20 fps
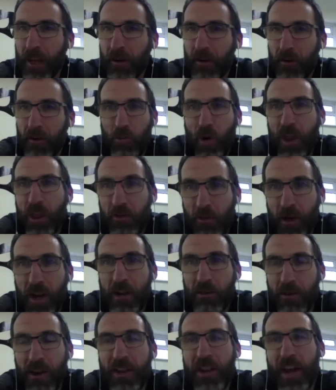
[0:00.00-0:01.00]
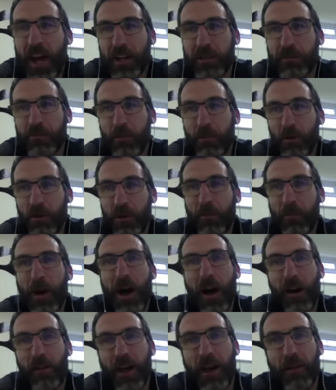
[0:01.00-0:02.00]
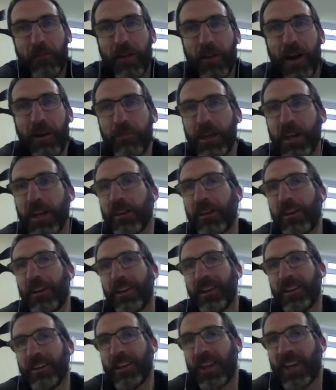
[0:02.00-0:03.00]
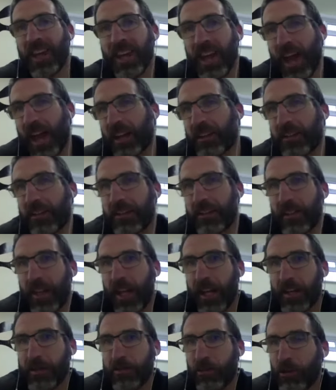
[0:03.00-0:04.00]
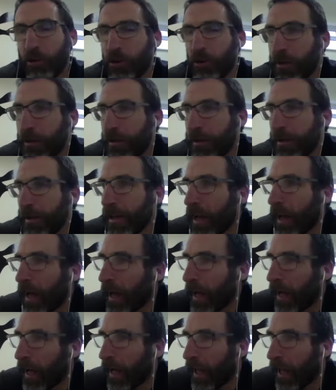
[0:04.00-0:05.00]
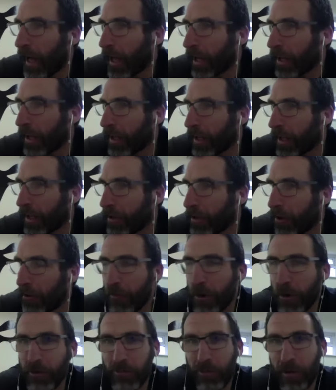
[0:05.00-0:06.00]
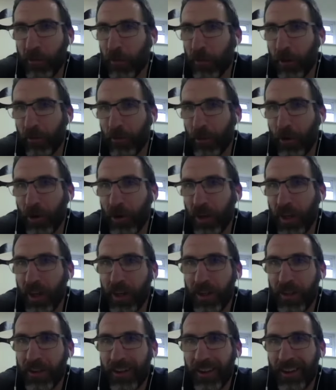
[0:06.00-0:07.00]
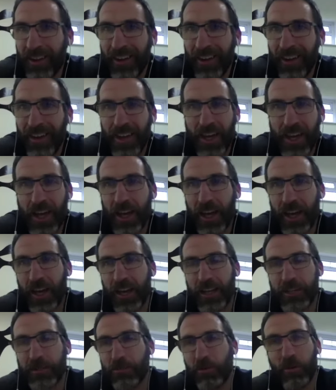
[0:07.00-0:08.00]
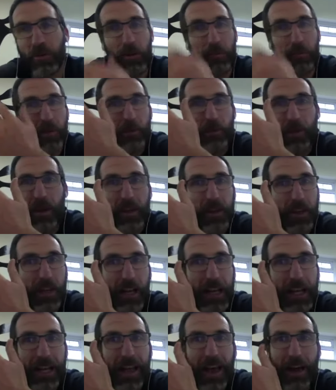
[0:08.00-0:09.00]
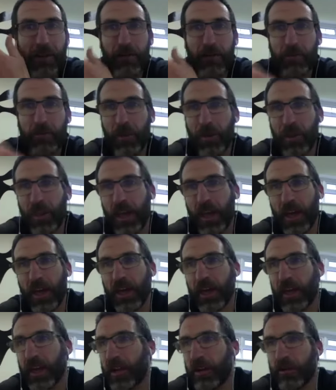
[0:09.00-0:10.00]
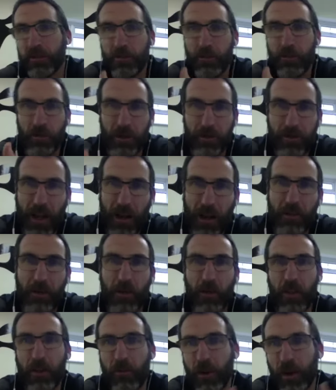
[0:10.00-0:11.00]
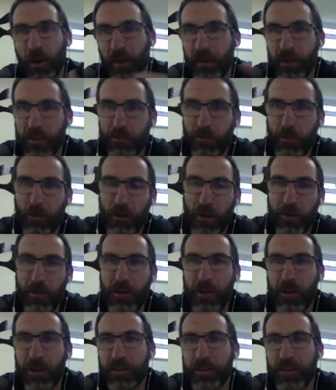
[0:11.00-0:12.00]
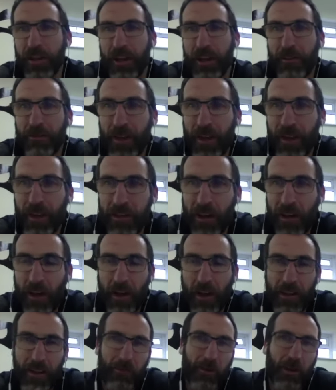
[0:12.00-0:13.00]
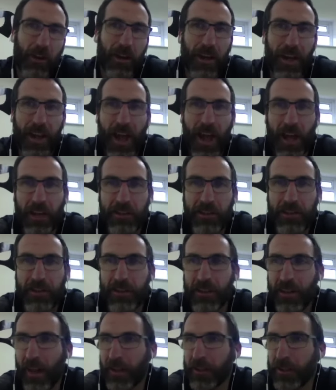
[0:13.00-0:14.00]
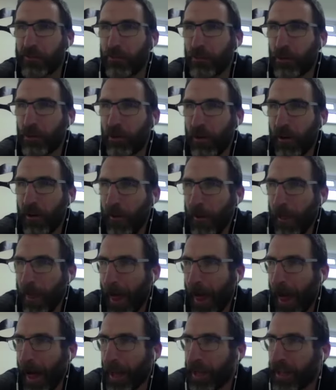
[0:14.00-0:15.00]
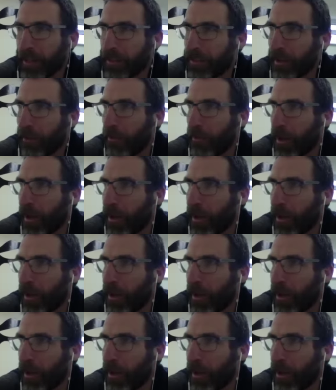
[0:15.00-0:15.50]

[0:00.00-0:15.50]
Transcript: when you're in that sport, you're part of that family, you're connected to that sport, and I know most people that work in sport, not maybe at the elite level, but they're, you know, sport development, or they work in the sport community side of things, they've got a connection to that sport, and it's something